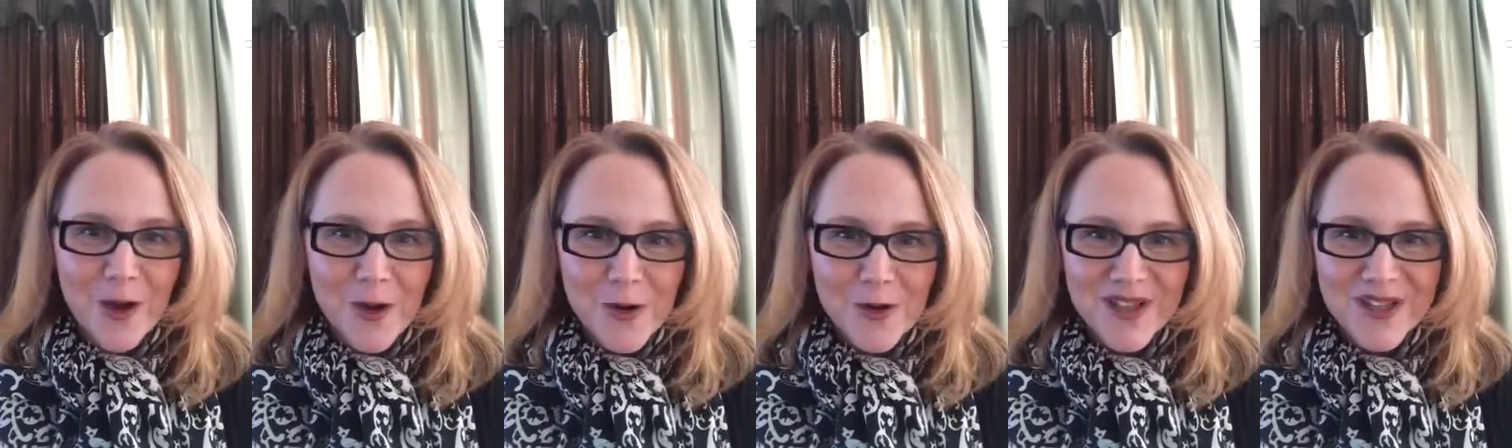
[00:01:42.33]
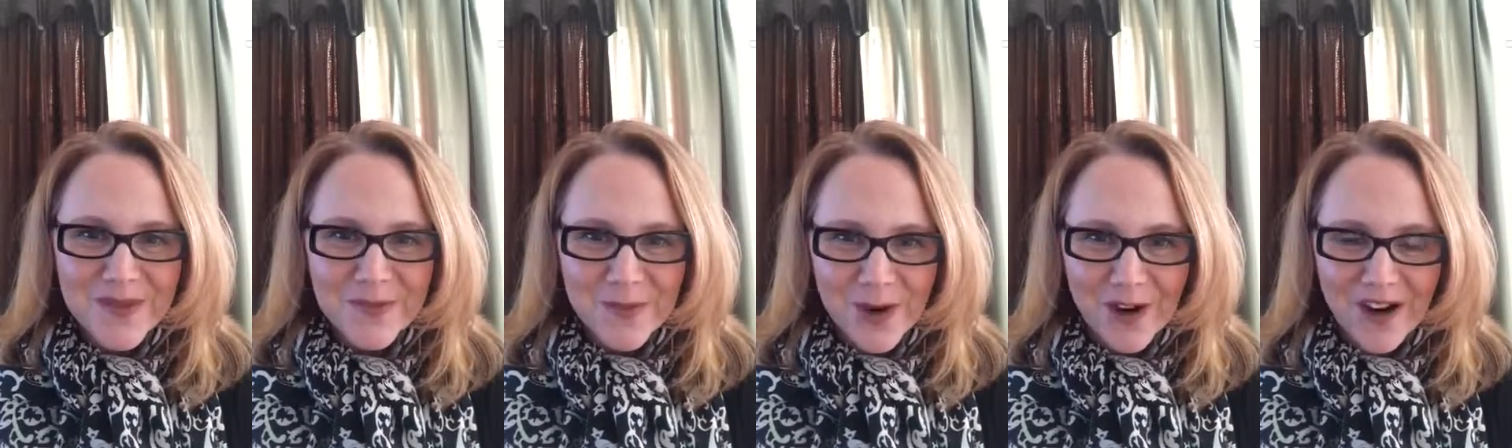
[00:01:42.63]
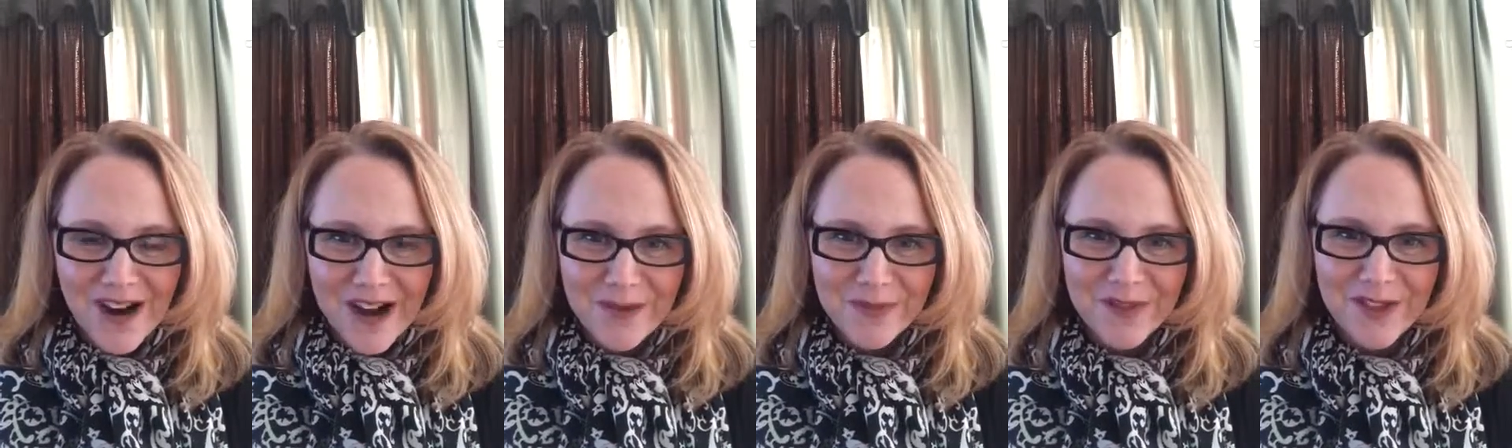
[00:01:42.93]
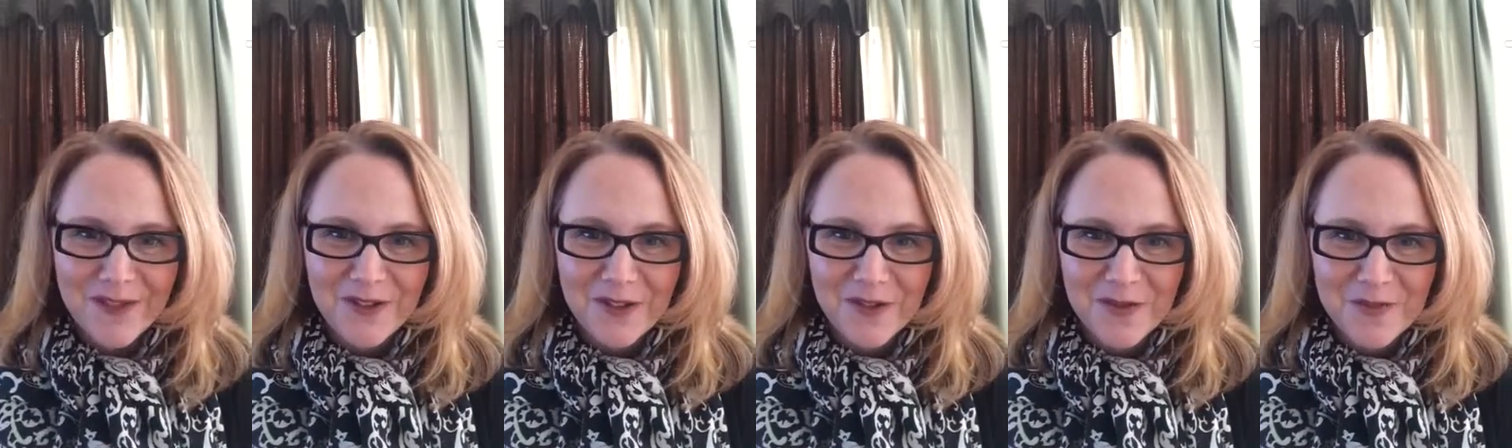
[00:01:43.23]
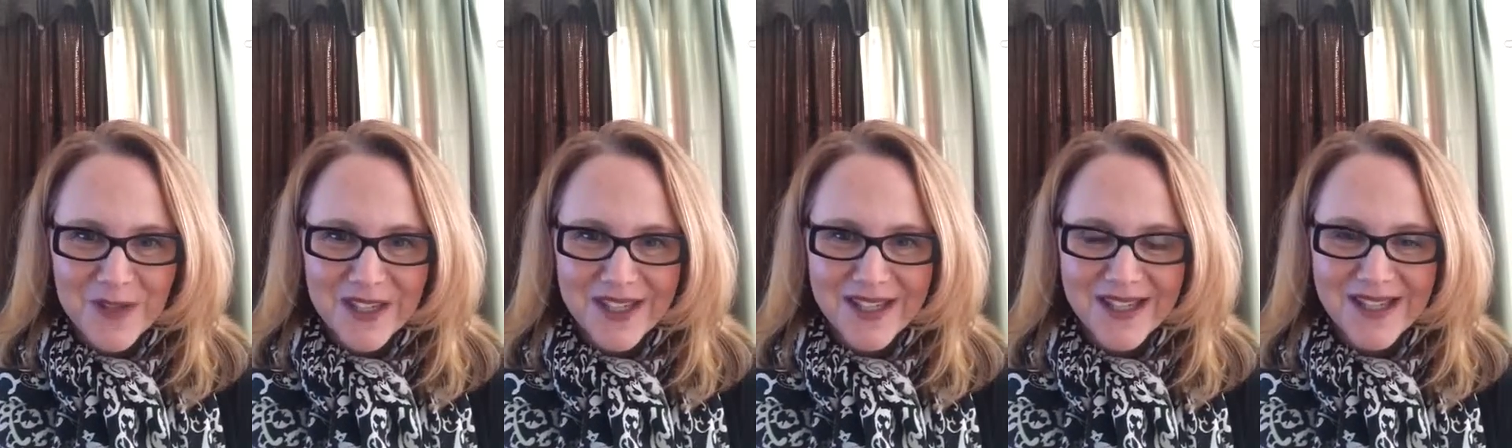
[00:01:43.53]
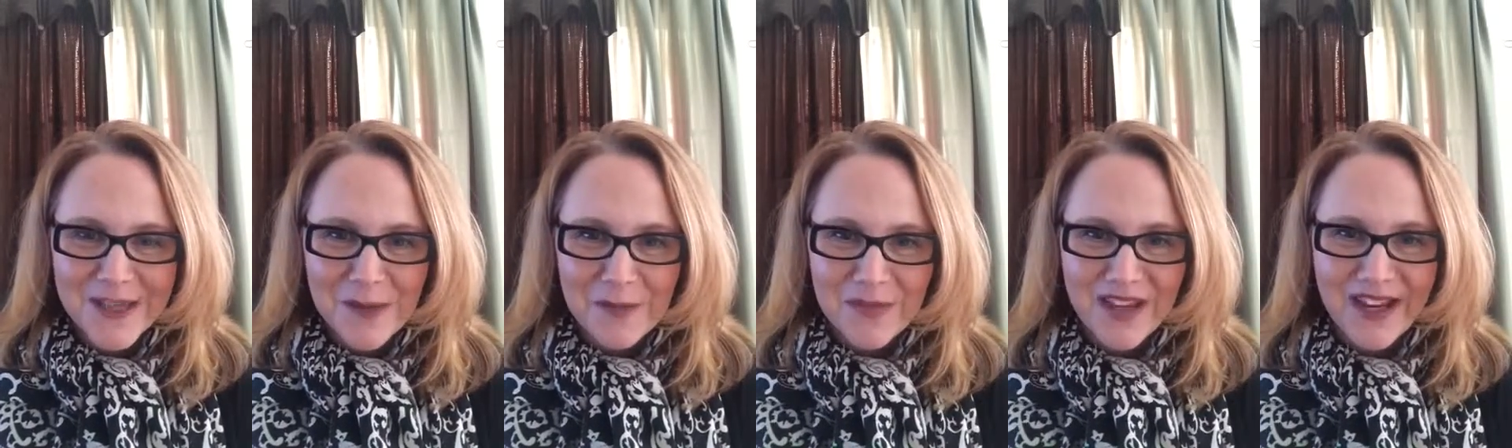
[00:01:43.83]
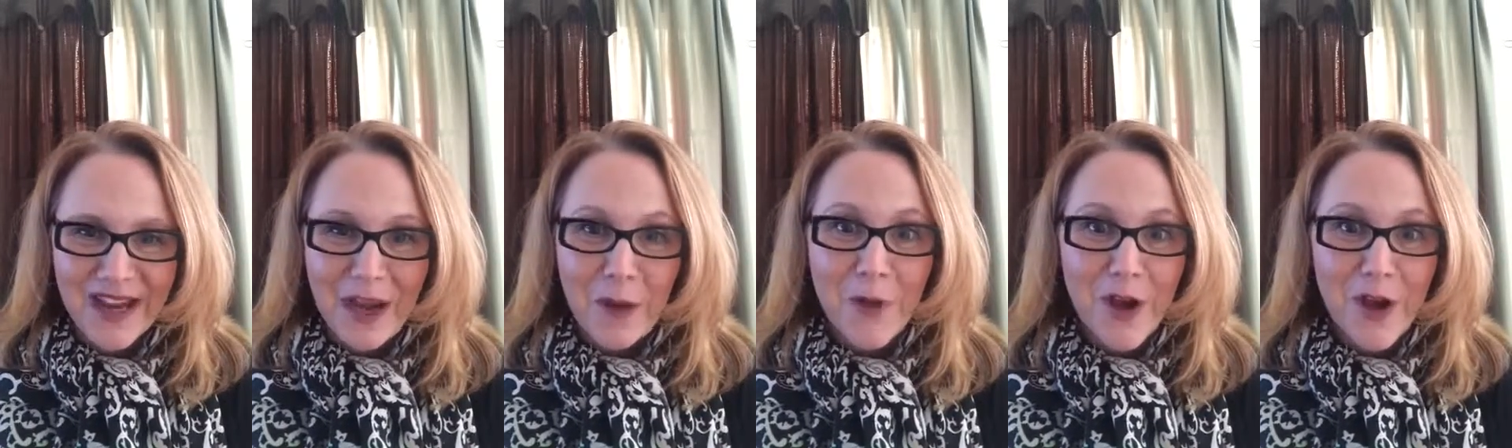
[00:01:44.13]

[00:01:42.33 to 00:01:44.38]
always prompt if you've missed something.